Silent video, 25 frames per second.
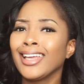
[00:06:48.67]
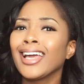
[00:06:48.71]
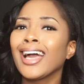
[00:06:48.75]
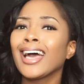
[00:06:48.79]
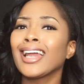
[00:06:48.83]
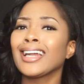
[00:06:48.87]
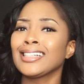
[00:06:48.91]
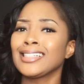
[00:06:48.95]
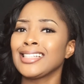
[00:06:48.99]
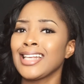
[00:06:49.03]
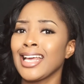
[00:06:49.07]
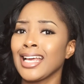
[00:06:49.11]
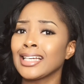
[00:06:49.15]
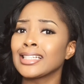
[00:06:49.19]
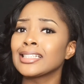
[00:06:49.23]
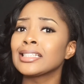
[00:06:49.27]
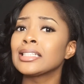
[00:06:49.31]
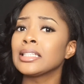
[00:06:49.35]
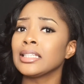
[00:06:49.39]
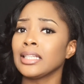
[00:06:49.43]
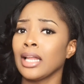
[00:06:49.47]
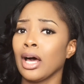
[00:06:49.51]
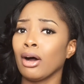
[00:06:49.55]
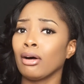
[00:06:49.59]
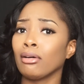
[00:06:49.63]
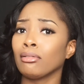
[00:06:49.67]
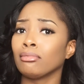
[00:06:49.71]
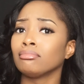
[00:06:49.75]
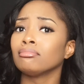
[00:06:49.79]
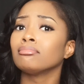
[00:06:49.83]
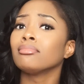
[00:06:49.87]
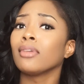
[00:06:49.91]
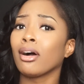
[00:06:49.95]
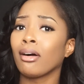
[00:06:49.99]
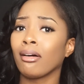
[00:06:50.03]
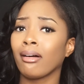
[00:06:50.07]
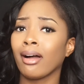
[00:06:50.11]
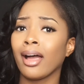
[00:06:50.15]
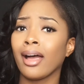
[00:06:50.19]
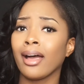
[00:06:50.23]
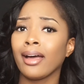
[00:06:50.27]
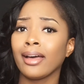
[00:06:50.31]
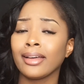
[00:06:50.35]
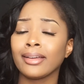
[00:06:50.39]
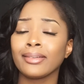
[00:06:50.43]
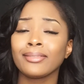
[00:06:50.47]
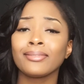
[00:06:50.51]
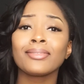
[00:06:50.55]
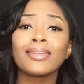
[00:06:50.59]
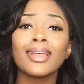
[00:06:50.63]
gotta take it slow,
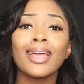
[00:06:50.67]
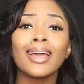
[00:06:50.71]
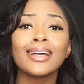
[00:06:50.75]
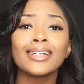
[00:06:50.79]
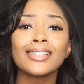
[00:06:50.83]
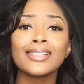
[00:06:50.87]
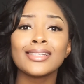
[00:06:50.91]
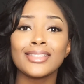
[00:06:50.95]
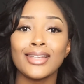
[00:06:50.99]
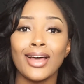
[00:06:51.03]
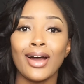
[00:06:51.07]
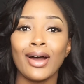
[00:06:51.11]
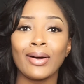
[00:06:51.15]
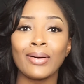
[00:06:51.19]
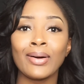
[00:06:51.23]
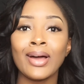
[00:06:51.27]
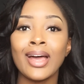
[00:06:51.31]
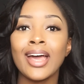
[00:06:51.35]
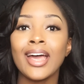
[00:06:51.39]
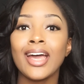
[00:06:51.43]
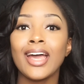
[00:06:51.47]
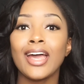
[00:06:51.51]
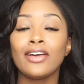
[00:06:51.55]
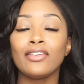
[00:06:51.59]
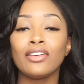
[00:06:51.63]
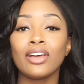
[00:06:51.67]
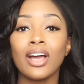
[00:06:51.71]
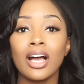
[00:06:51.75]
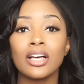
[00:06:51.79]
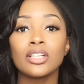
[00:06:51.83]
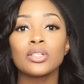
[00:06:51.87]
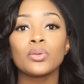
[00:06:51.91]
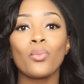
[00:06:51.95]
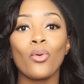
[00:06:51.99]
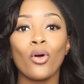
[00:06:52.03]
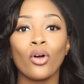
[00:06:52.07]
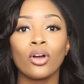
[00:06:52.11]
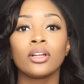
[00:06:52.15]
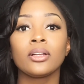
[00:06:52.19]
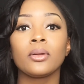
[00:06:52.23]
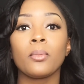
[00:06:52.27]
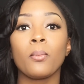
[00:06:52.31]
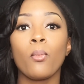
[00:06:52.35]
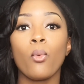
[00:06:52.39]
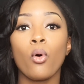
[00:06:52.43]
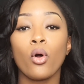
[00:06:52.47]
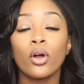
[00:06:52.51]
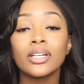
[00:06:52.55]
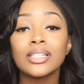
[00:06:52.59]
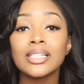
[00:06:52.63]
okay? So if you guys want
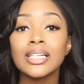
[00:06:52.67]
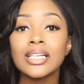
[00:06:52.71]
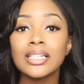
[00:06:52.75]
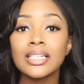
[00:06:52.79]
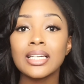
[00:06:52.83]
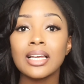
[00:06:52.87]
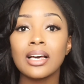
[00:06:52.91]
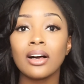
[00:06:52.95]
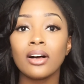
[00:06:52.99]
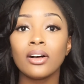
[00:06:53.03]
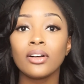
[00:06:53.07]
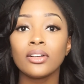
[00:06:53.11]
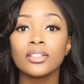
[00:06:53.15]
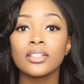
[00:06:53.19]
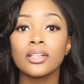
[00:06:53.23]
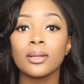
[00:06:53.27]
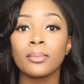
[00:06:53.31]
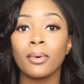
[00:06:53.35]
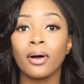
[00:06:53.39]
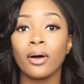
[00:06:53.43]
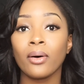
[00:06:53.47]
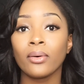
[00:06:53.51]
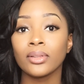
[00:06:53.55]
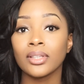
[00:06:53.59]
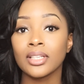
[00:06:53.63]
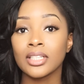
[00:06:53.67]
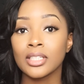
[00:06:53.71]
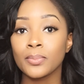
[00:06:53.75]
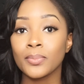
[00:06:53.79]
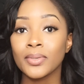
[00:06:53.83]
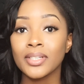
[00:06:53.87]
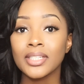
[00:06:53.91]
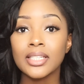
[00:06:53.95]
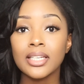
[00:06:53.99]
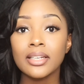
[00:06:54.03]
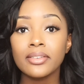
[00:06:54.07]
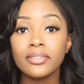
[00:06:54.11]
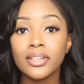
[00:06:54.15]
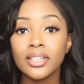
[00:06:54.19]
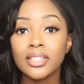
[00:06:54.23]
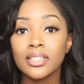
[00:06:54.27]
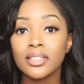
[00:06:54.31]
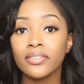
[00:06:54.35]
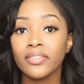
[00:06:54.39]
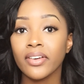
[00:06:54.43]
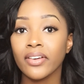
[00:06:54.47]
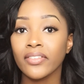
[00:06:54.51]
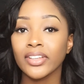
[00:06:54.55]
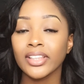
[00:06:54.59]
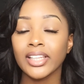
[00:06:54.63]
more details about the
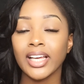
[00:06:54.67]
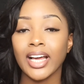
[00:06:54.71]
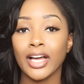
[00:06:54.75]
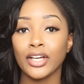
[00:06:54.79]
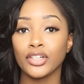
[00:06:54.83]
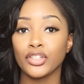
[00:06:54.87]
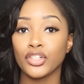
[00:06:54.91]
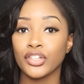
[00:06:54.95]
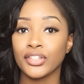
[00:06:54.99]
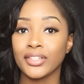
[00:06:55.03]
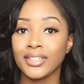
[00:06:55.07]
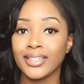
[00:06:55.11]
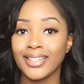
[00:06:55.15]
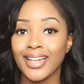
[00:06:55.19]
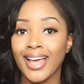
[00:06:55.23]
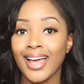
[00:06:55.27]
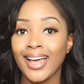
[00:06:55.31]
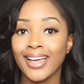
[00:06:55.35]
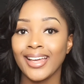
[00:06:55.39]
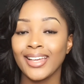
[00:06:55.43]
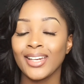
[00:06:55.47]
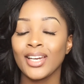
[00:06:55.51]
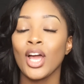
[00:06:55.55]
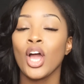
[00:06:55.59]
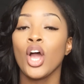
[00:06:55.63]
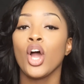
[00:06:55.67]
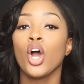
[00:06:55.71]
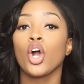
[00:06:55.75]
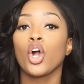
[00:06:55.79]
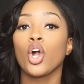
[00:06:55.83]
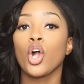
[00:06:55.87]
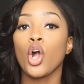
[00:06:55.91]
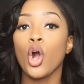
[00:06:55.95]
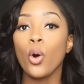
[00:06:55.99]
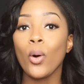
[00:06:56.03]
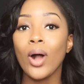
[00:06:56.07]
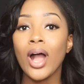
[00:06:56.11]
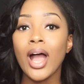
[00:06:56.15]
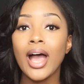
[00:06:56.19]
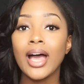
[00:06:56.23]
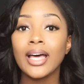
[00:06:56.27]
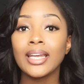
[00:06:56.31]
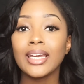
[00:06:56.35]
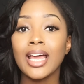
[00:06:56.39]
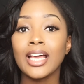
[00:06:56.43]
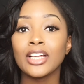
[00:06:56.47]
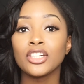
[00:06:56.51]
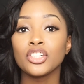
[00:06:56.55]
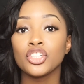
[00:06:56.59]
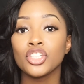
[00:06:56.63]
specifics of everything I just said, go
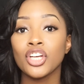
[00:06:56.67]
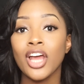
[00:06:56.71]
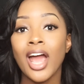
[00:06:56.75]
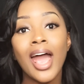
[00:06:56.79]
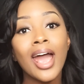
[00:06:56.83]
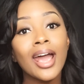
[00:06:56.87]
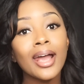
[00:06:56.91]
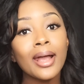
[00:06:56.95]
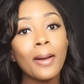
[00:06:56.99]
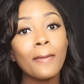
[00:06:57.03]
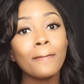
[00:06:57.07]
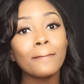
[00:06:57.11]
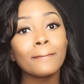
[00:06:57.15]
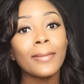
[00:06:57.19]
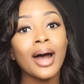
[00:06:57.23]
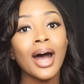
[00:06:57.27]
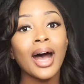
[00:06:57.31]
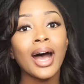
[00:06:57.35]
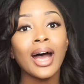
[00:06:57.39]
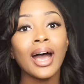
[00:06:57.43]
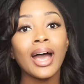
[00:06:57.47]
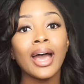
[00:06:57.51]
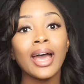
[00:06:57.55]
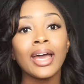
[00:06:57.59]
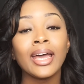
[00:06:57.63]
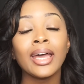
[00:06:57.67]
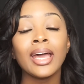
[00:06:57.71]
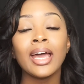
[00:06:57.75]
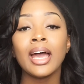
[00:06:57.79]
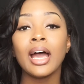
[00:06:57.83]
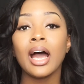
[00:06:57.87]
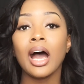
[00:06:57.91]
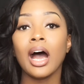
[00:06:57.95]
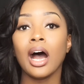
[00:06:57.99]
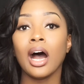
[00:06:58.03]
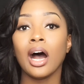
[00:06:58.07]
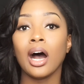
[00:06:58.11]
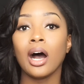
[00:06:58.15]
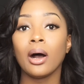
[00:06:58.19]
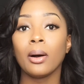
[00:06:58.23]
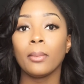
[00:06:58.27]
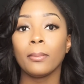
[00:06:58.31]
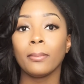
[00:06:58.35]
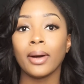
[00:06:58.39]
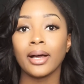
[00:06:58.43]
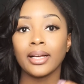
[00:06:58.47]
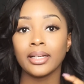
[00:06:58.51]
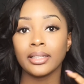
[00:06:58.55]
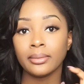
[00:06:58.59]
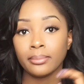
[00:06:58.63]
ahead and check my
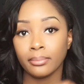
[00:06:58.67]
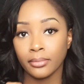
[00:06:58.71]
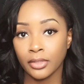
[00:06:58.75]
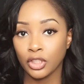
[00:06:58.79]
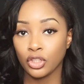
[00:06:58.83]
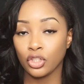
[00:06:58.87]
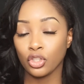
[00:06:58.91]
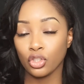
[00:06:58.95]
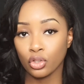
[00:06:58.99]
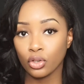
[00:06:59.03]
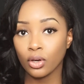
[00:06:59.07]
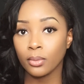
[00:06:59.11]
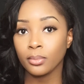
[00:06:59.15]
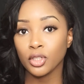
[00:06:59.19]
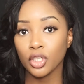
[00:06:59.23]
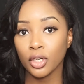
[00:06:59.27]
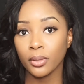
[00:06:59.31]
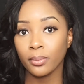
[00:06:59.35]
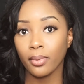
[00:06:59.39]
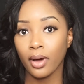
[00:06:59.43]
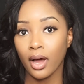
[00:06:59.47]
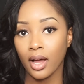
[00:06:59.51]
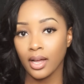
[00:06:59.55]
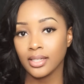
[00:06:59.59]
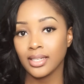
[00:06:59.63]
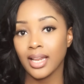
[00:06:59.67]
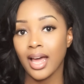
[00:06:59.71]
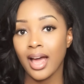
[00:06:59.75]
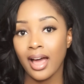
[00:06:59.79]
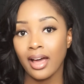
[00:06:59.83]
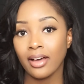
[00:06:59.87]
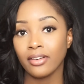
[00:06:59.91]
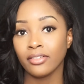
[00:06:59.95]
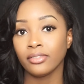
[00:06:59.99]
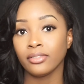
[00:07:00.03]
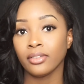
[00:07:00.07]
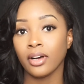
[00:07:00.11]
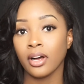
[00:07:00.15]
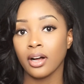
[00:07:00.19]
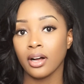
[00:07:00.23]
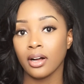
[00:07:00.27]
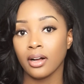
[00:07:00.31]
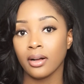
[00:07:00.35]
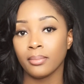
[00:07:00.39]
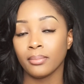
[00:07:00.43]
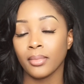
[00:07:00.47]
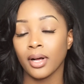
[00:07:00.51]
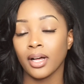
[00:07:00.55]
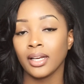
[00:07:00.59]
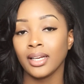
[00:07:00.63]
the description box. I have
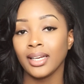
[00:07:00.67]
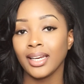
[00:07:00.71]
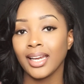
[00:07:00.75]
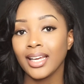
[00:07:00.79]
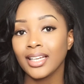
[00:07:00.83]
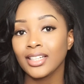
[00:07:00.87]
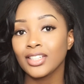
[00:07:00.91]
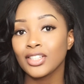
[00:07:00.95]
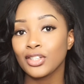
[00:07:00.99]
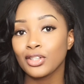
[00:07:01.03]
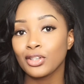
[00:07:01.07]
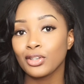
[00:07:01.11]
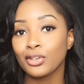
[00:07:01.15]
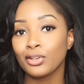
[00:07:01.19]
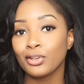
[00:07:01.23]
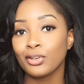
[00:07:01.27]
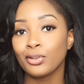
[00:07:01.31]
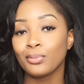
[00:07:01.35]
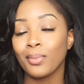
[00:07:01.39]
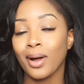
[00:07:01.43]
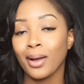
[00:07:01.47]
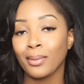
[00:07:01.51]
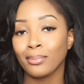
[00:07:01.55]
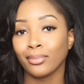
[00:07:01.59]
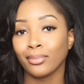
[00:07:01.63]
a link to my